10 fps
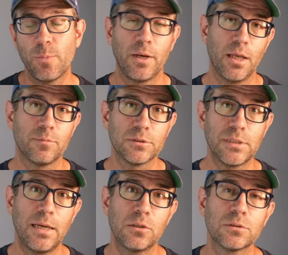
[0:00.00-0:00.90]
up in animal
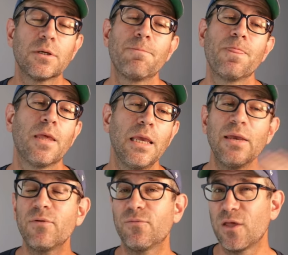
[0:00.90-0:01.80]
sounds,
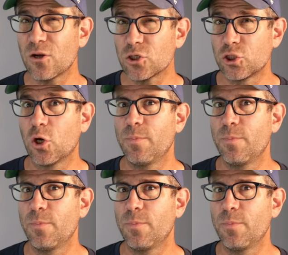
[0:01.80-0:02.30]
even if they don't show